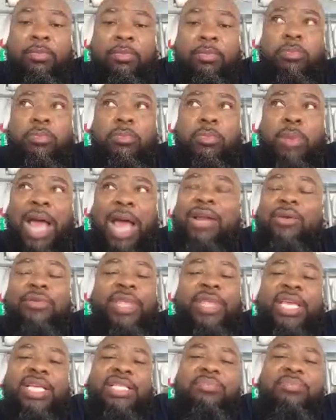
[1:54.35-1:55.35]
don't think
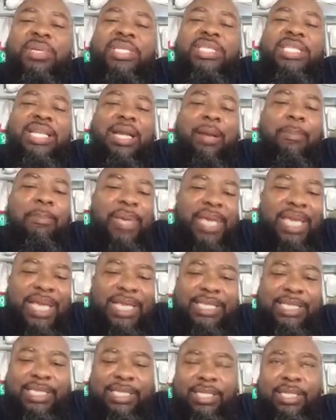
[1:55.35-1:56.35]
he's missing a
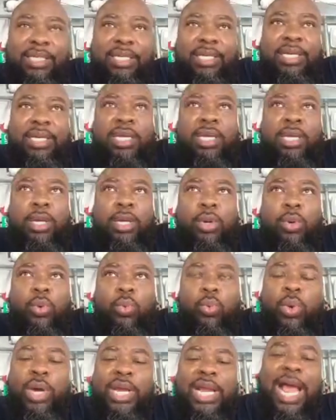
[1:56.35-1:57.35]
piece.
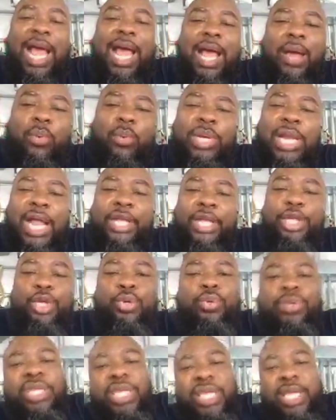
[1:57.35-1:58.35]
What I do
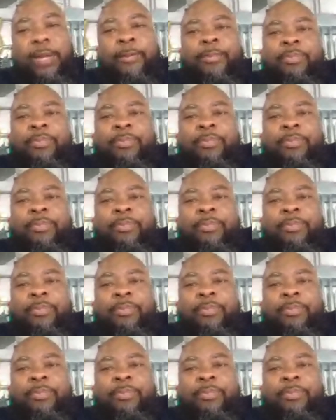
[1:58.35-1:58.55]
think